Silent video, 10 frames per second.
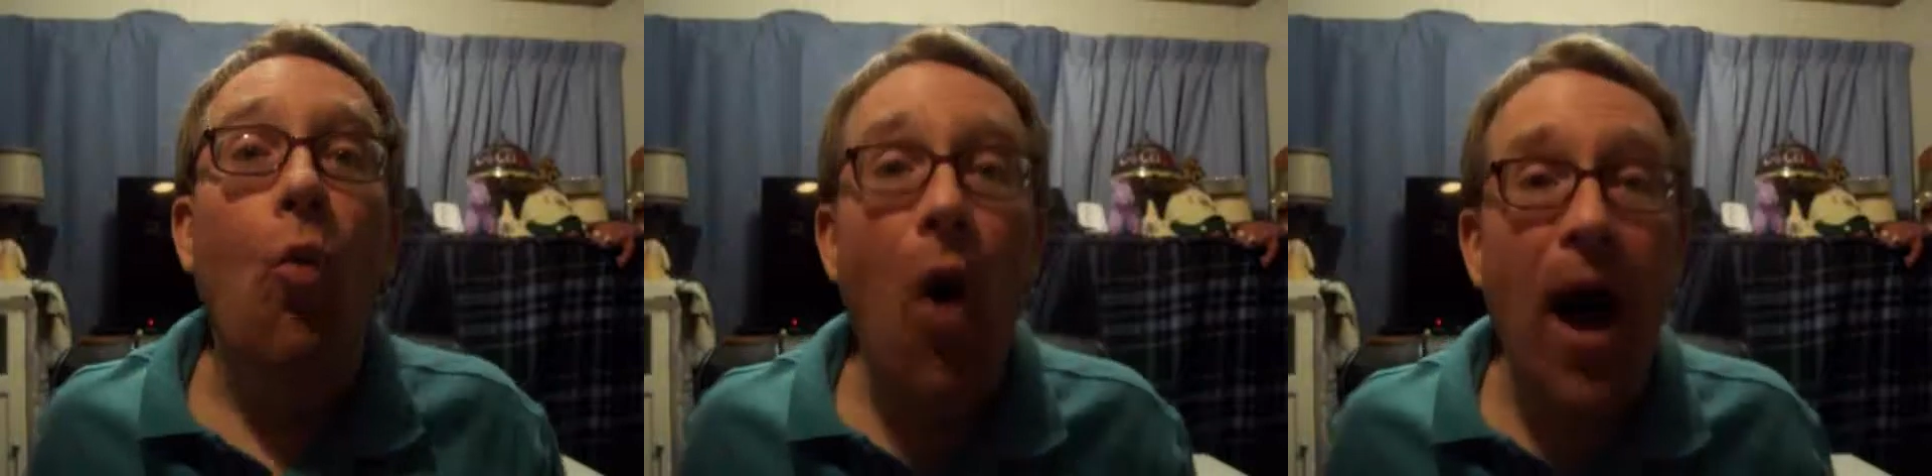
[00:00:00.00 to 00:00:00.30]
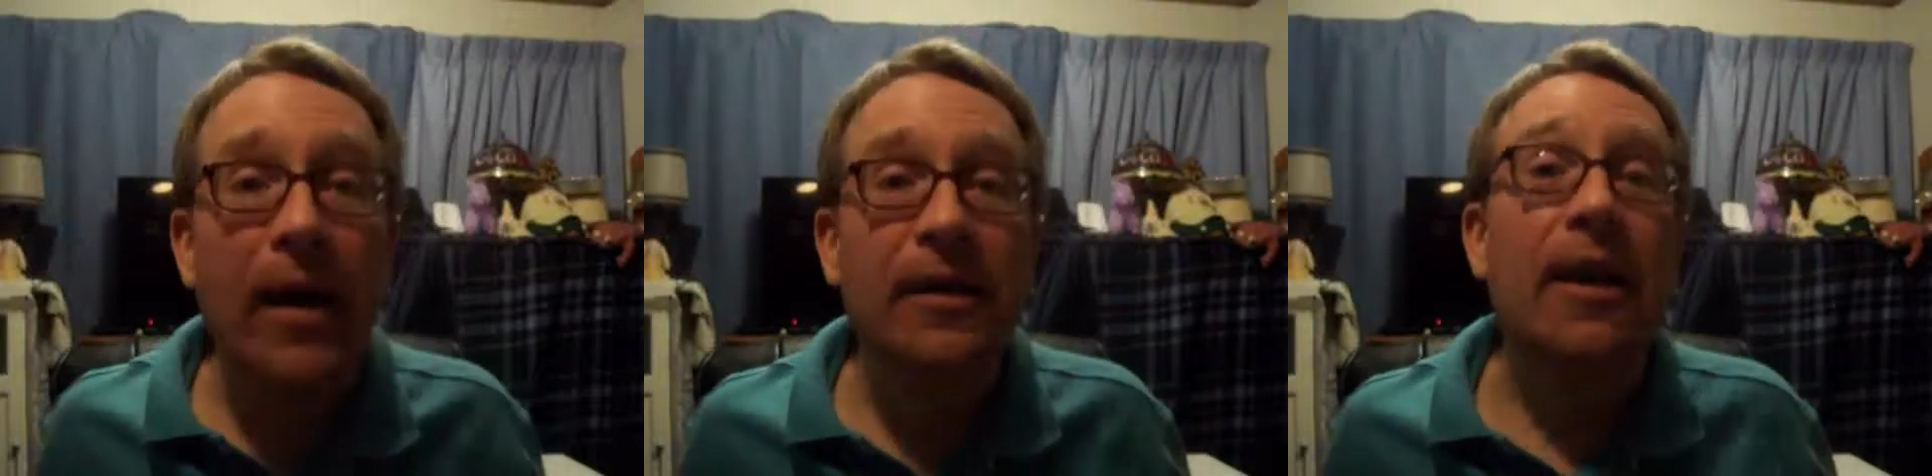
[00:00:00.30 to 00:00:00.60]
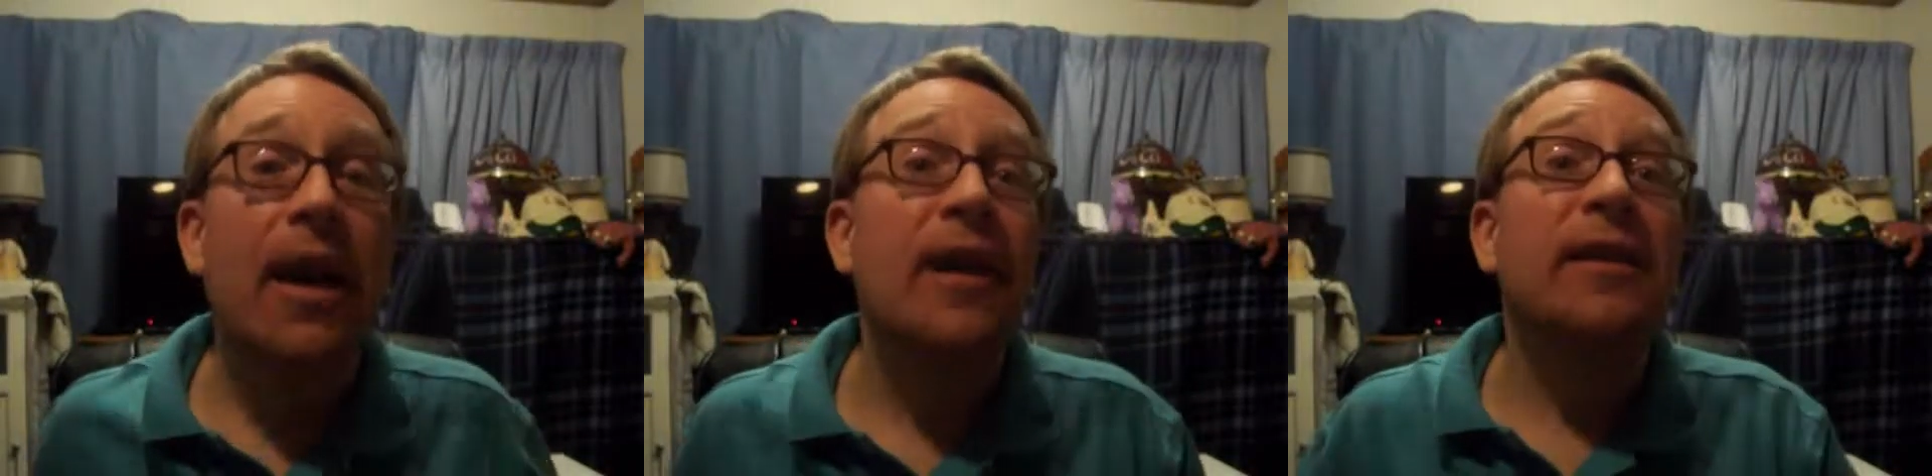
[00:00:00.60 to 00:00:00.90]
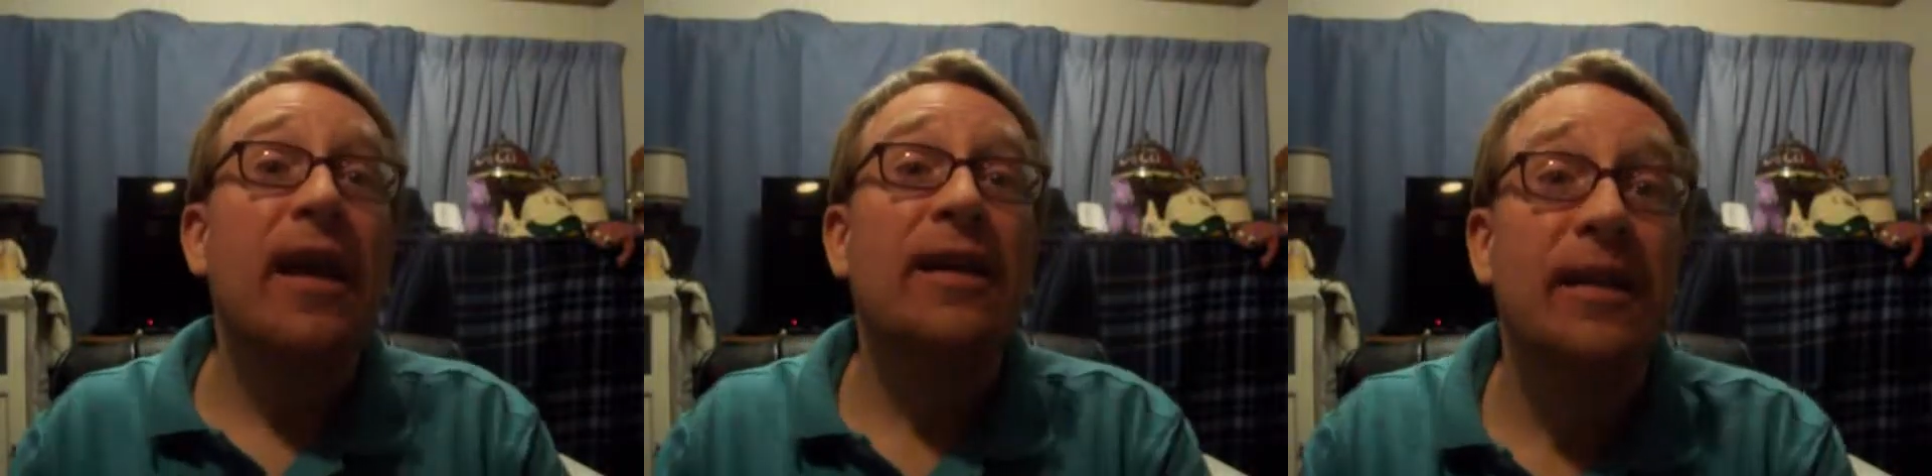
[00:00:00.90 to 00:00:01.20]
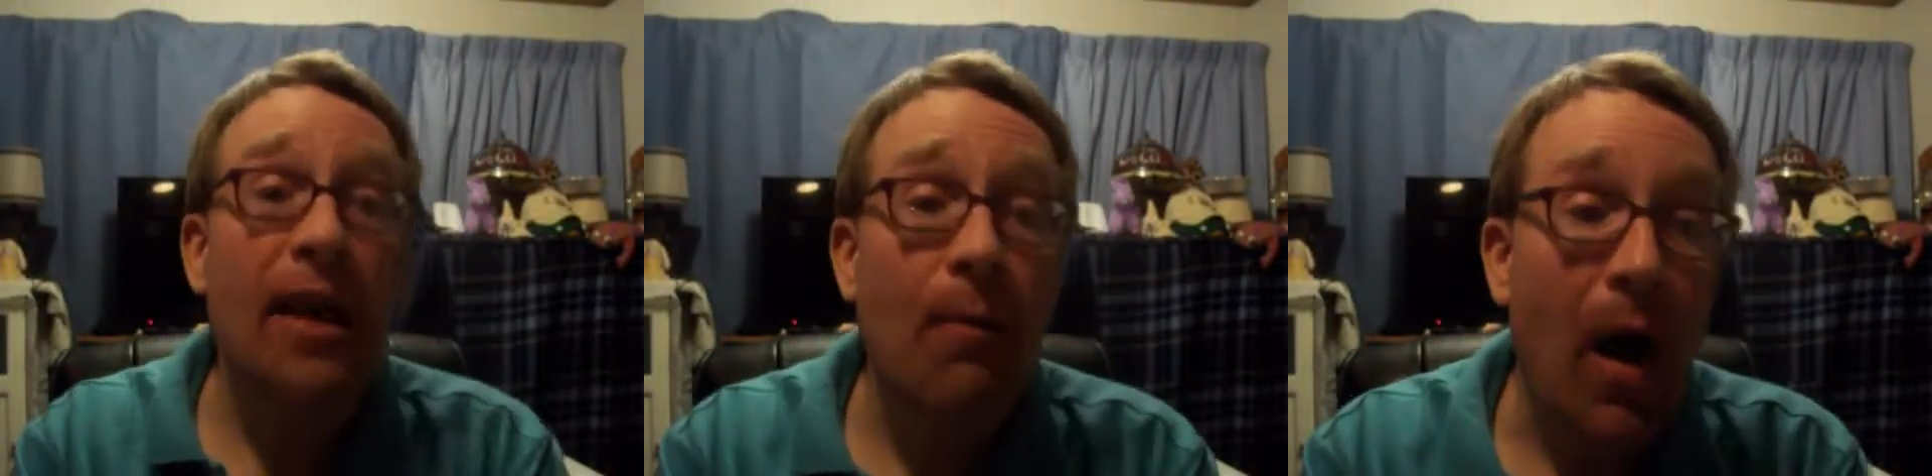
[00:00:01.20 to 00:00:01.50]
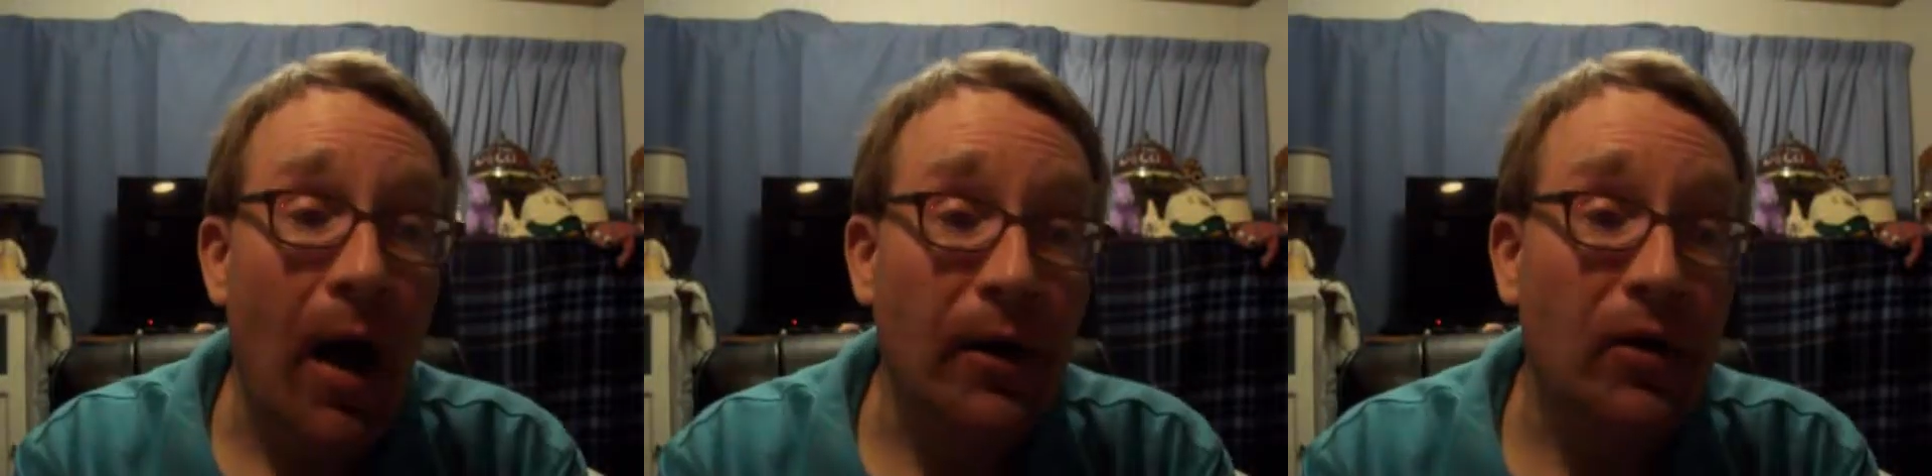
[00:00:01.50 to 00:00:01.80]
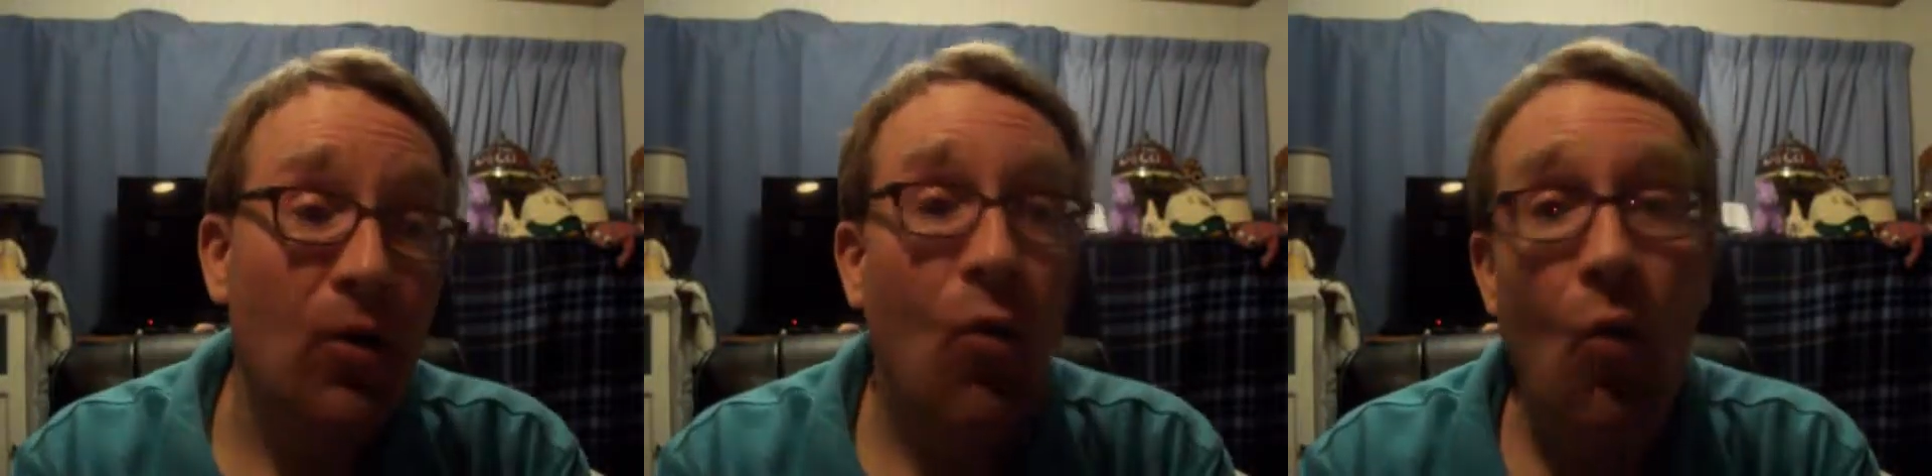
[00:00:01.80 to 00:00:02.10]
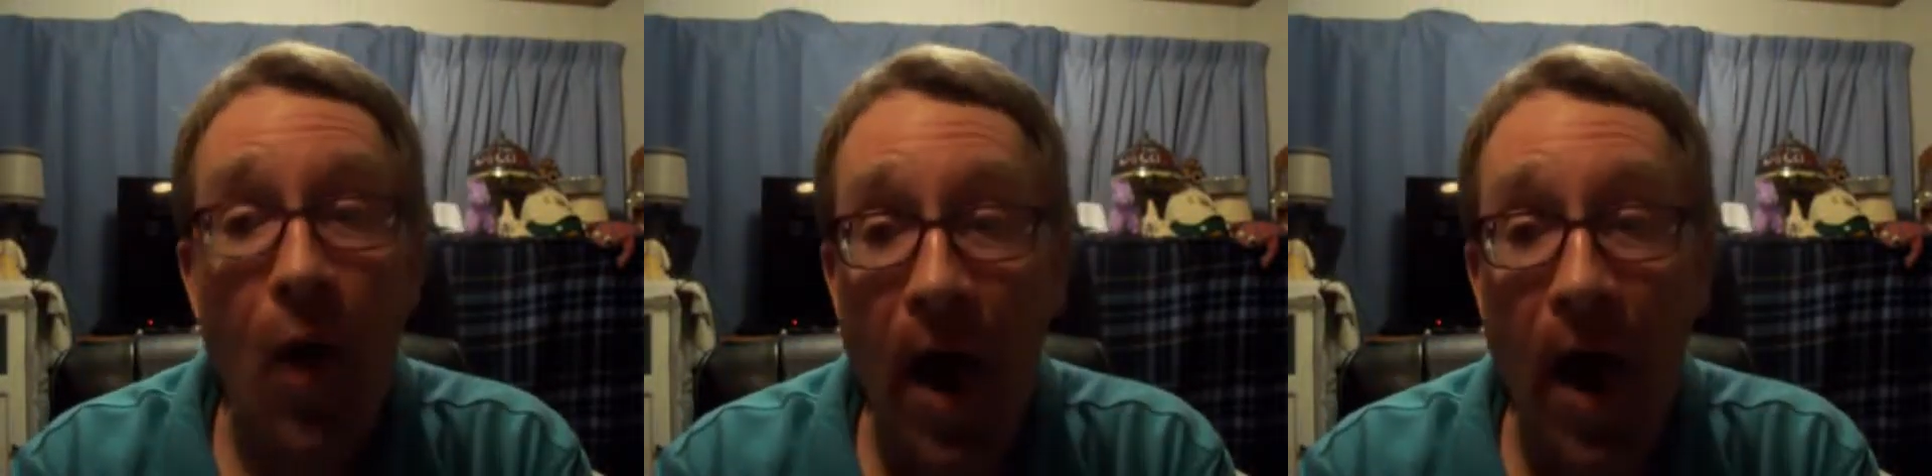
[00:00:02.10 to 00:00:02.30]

What is a CMOS?